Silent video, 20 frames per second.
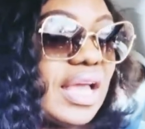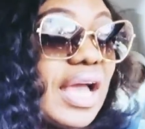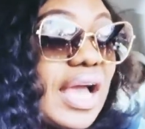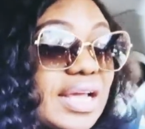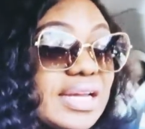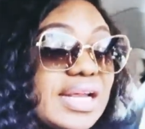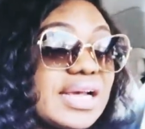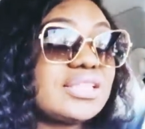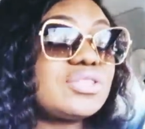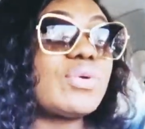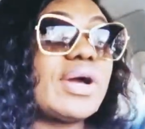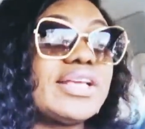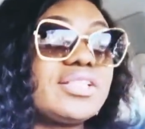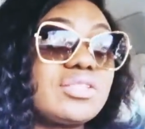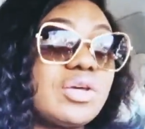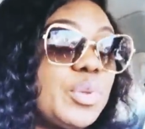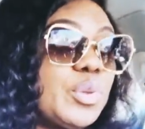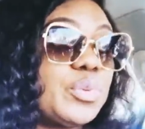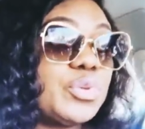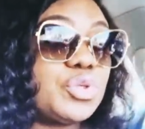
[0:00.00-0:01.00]
And that's why
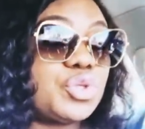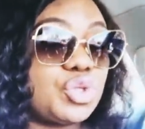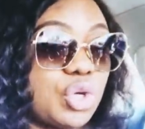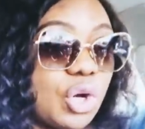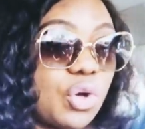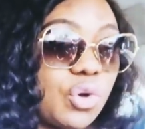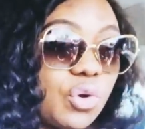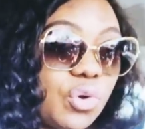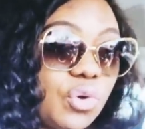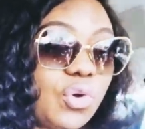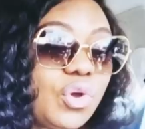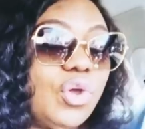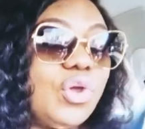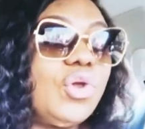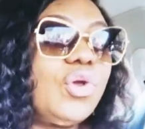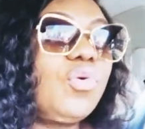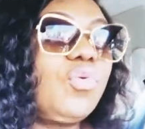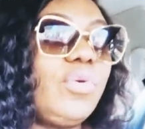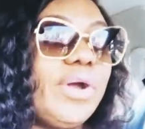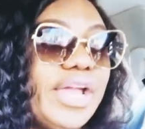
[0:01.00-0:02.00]
some people struggle
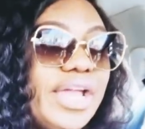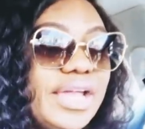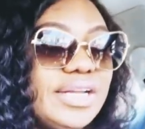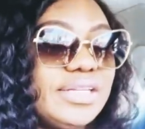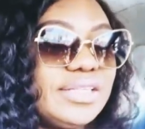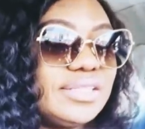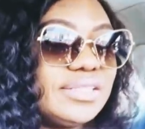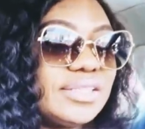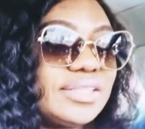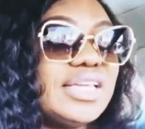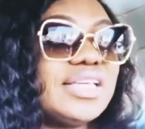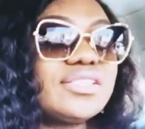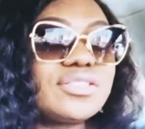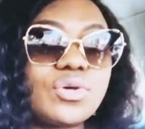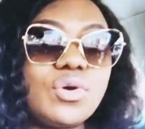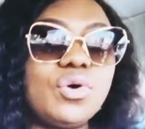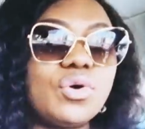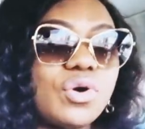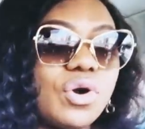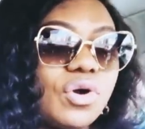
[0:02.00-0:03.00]
when things
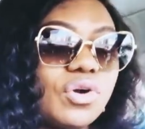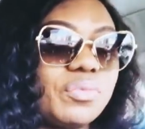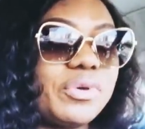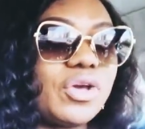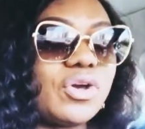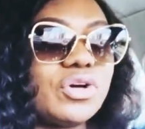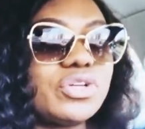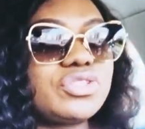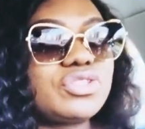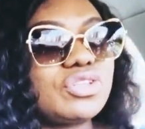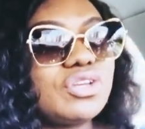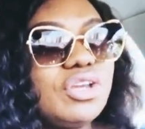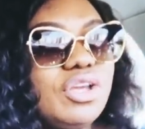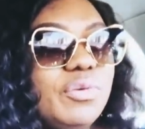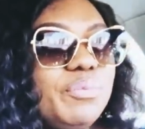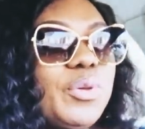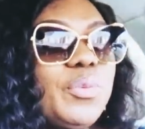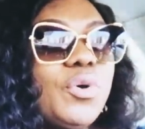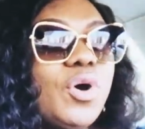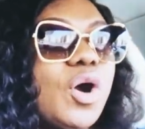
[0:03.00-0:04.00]
go wrong, because
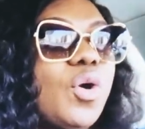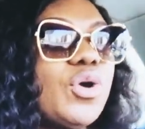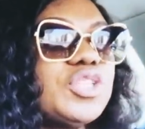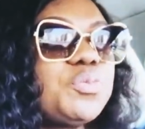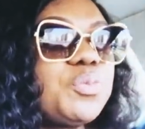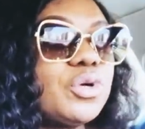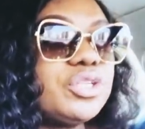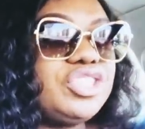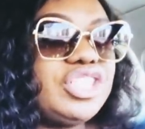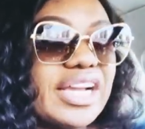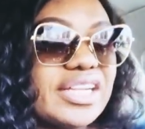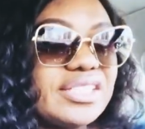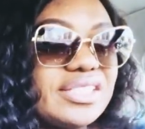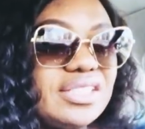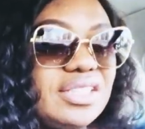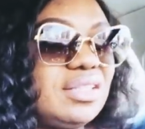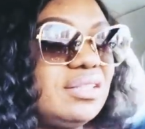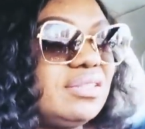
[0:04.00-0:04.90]
people always project,